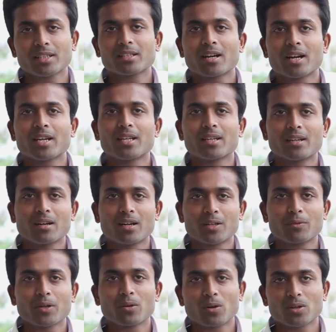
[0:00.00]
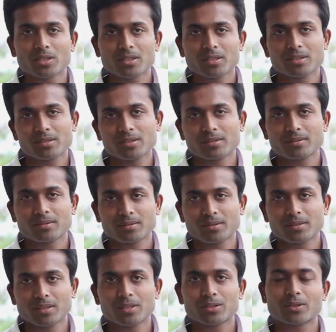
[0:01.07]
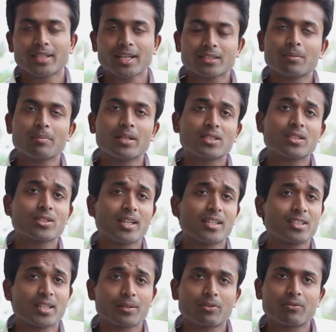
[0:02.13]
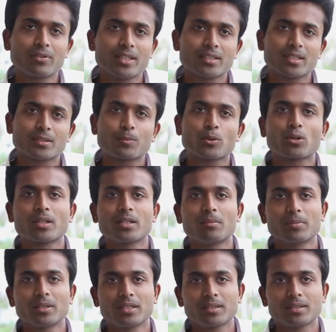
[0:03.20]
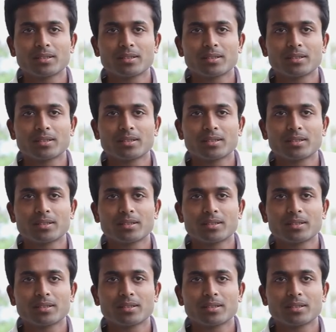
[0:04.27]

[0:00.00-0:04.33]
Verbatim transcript: in high hardware cost. So that's the major challenge that we face as a product company.